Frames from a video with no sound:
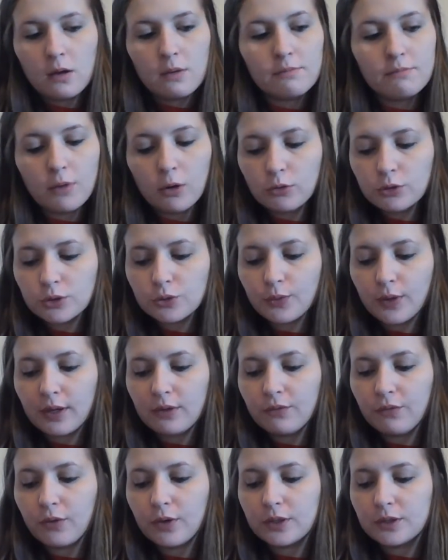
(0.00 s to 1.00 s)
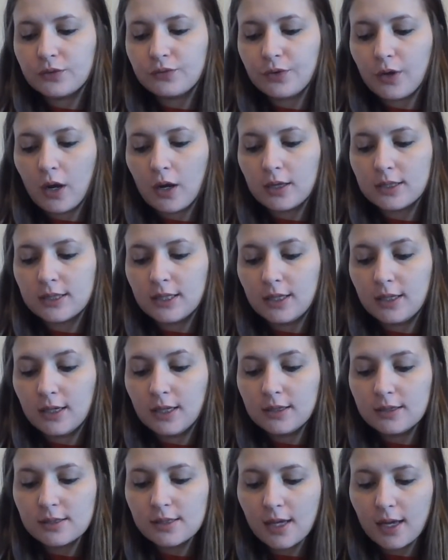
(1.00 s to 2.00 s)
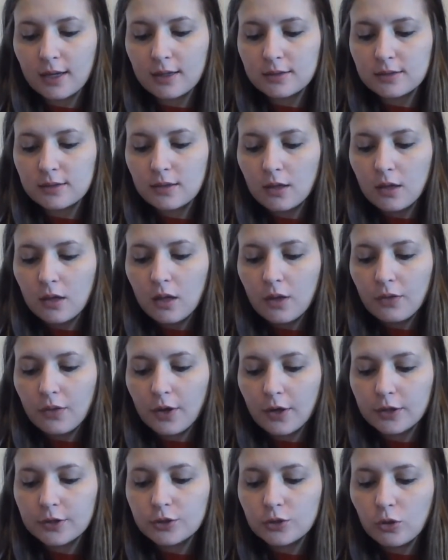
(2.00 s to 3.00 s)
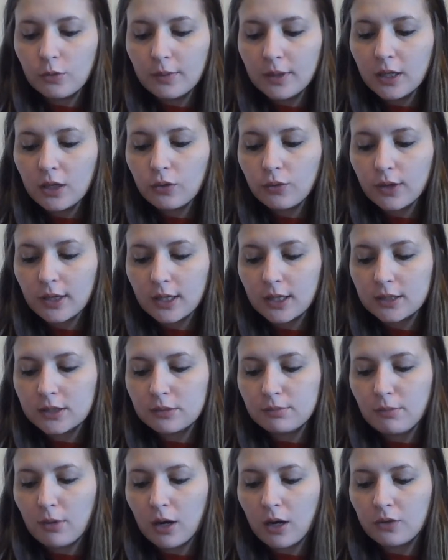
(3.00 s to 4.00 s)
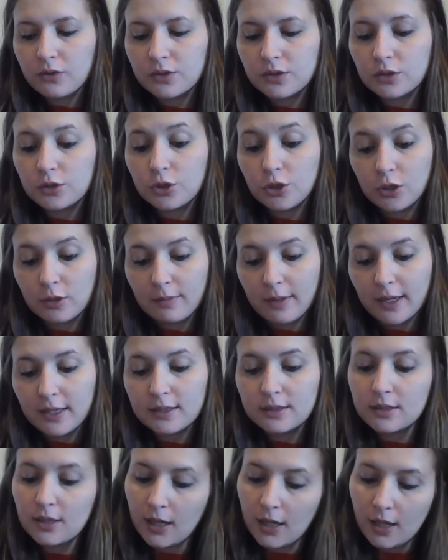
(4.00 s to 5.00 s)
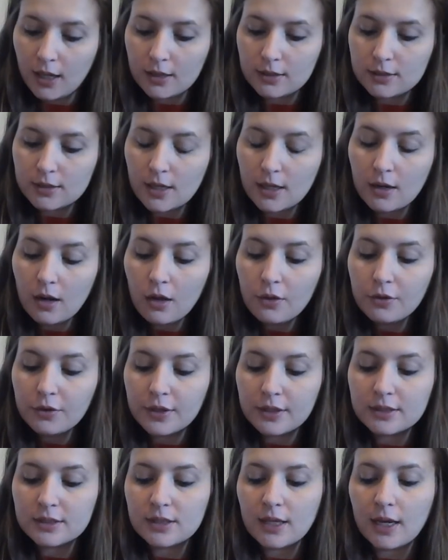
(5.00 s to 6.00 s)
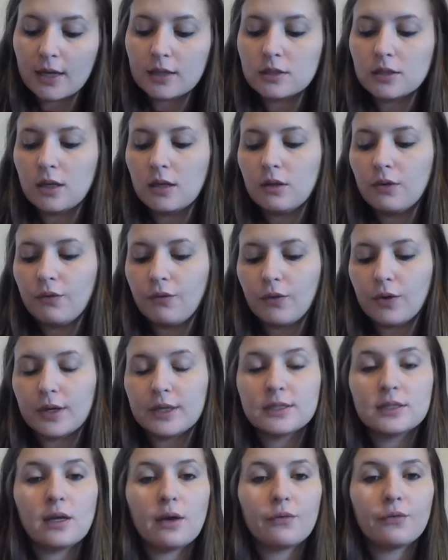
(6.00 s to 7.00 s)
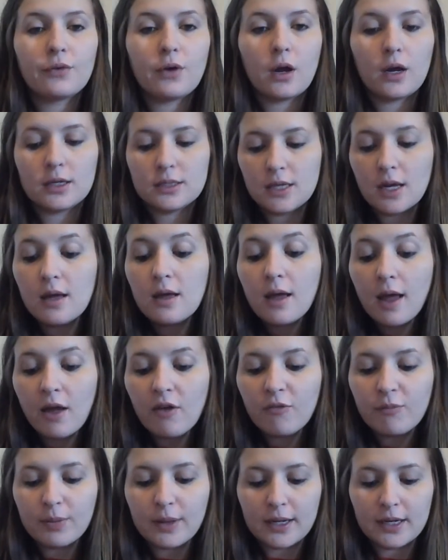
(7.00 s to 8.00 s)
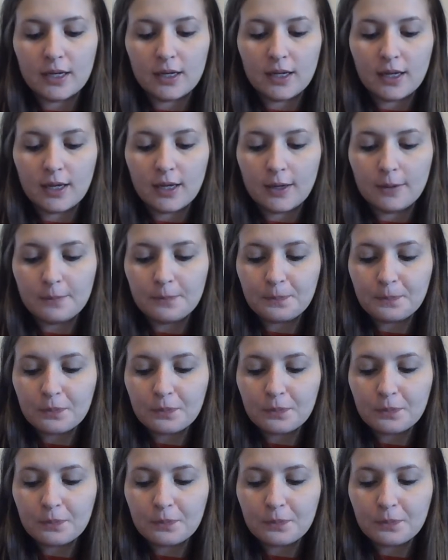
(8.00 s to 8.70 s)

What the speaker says: Most rainforest frogs eat insects. There are so many crickets, moths, termites, ants, and other insects in the forest that frogs have plenty to eat.